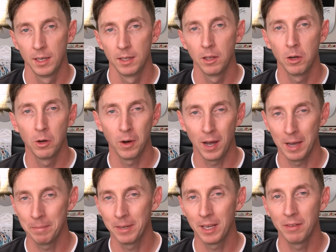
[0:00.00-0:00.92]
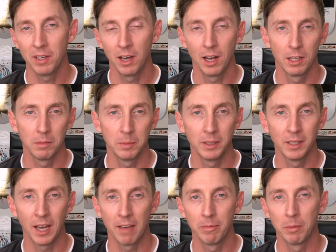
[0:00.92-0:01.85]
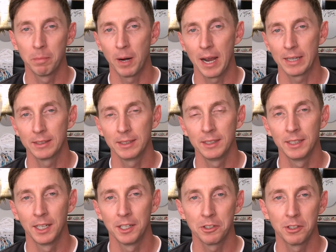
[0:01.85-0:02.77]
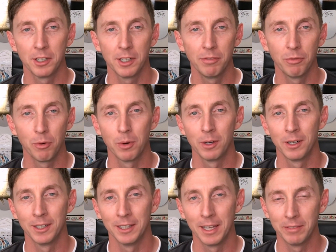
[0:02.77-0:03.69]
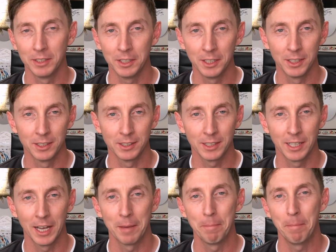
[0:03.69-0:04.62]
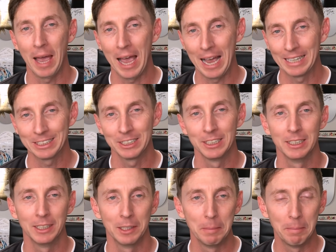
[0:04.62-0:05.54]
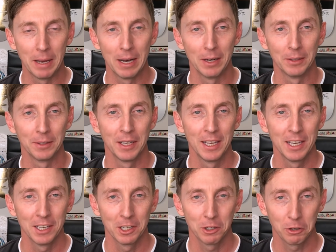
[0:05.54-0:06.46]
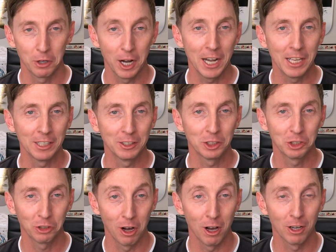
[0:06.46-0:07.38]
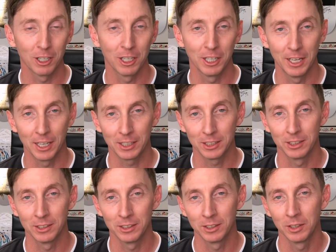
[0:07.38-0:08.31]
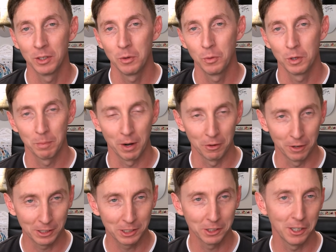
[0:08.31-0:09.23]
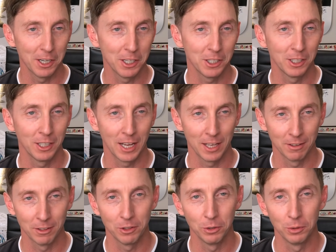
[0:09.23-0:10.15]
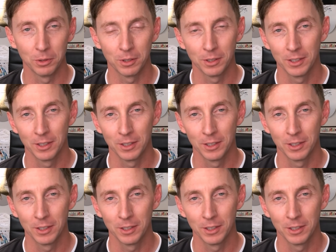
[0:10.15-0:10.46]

Hello, I'm Davey Alleman. I've been practicing dentistry for 11 years, and I am passionate about creating strong connections with my restoration and the tooth.